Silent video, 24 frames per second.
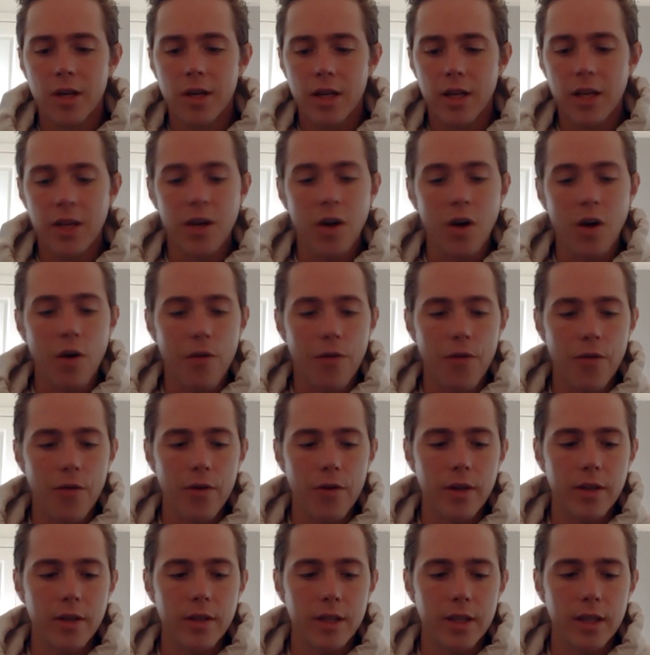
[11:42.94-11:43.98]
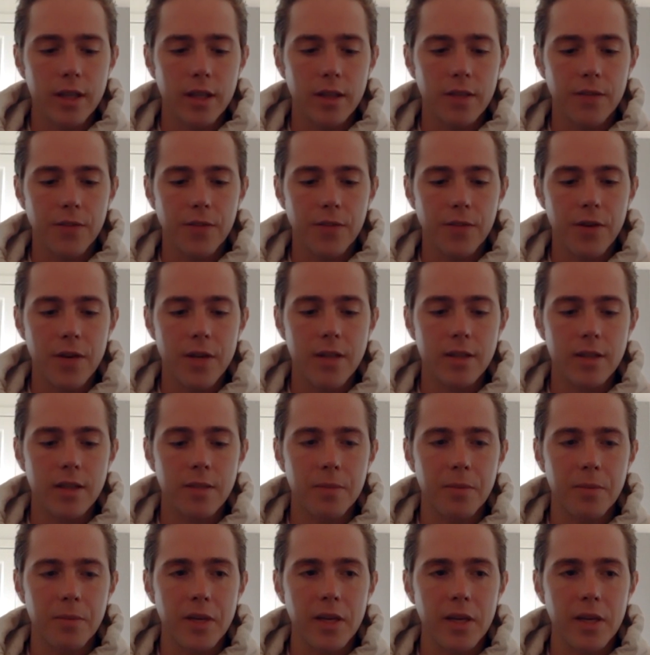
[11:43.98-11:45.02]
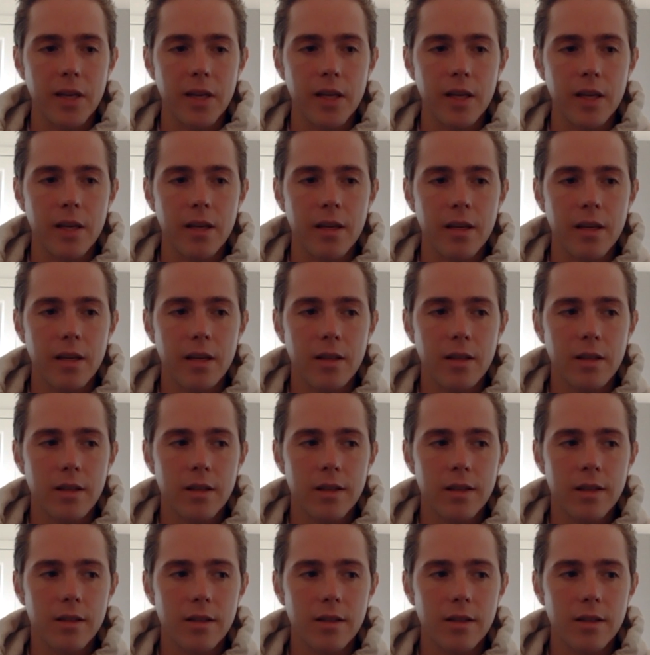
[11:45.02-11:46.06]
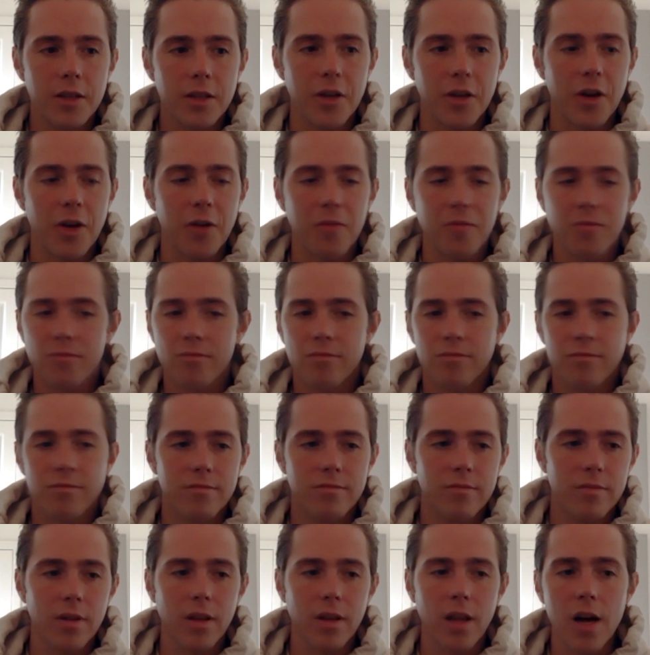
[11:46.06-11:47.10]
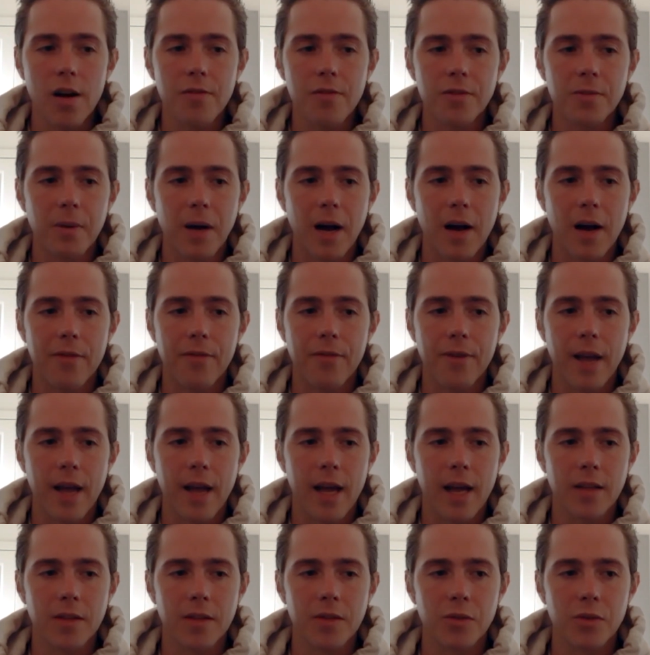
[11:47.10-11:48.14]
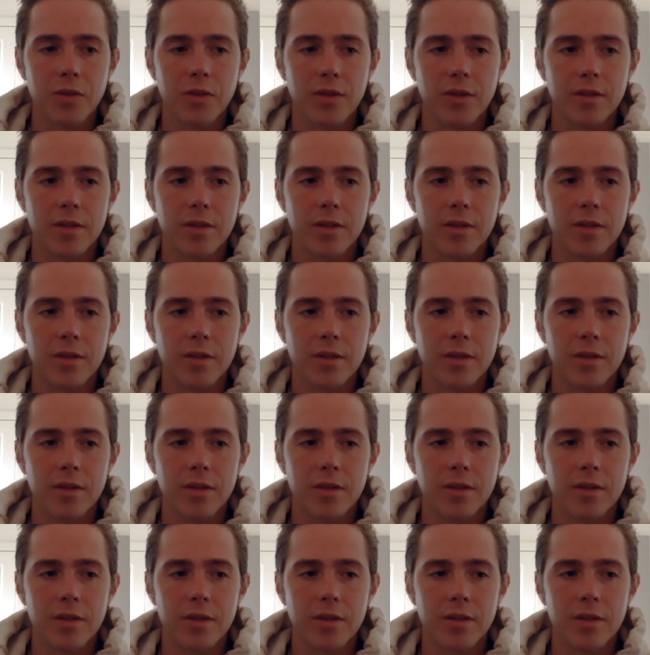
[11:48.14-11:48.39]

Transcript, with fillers: you know, for it to be, you know, loved by fans